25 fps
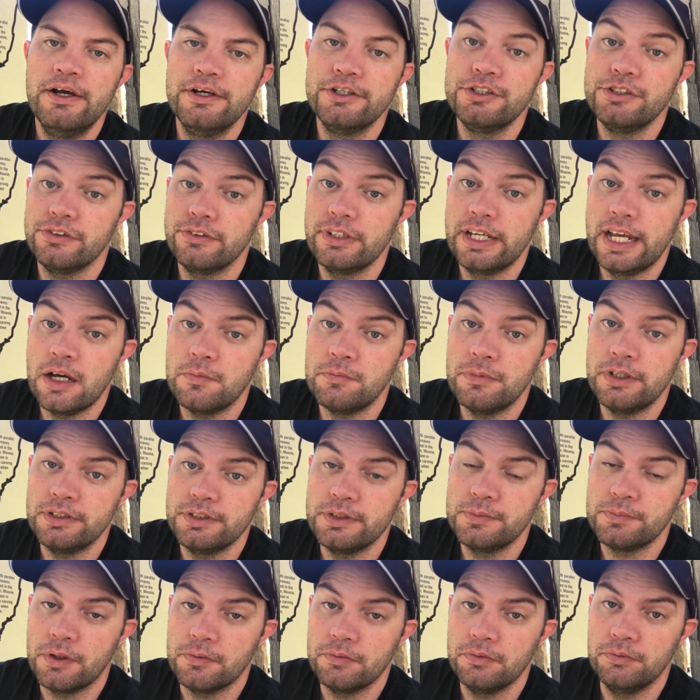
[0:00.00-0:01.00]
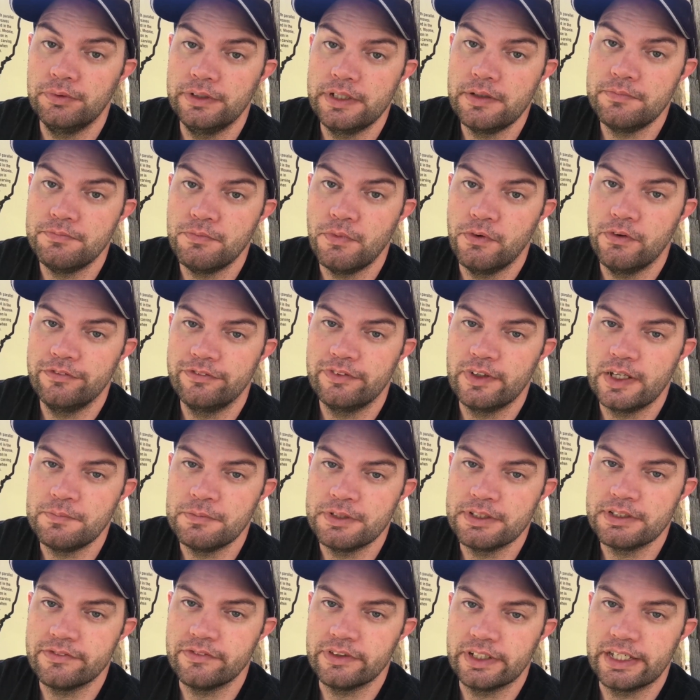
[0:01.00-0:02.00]
John Cameron is probably more
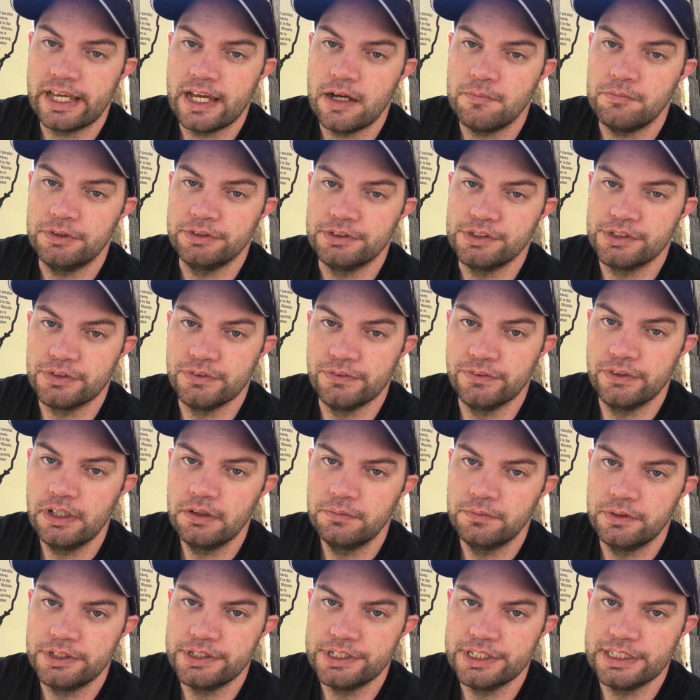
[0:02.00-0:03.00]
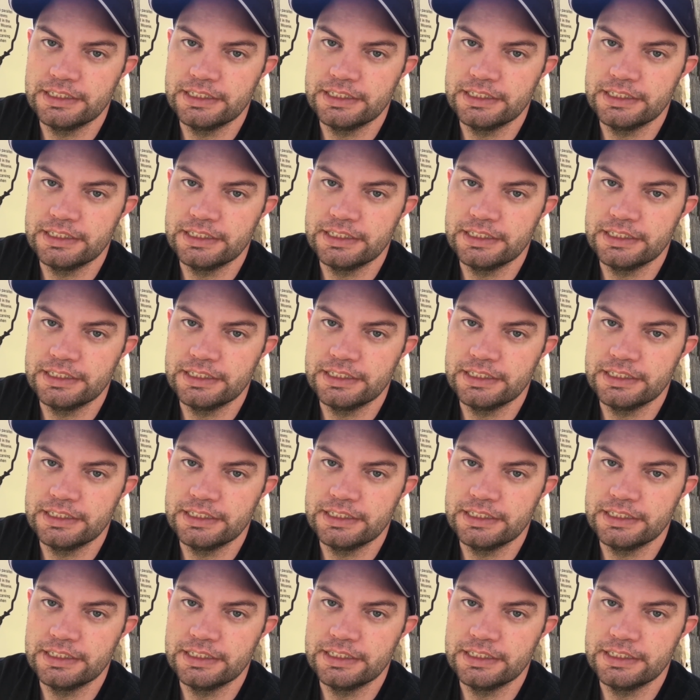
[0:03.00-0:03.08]
famous for Cameron's Corner, which